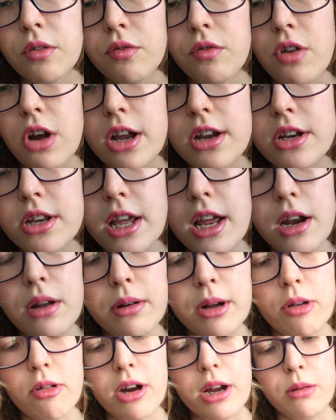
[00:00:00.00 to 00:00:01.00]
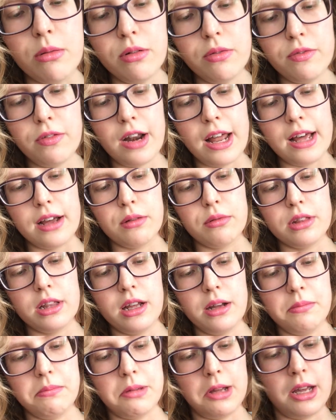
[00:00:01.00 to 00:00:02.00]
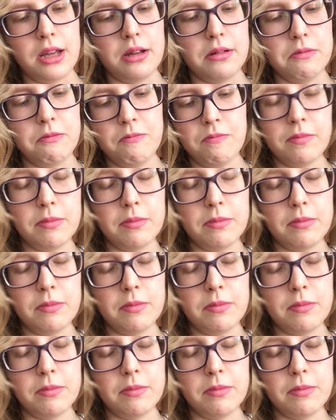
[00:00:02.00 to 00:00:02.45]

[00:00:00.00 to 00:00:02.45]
Red, yellow, and green. What flag would that be?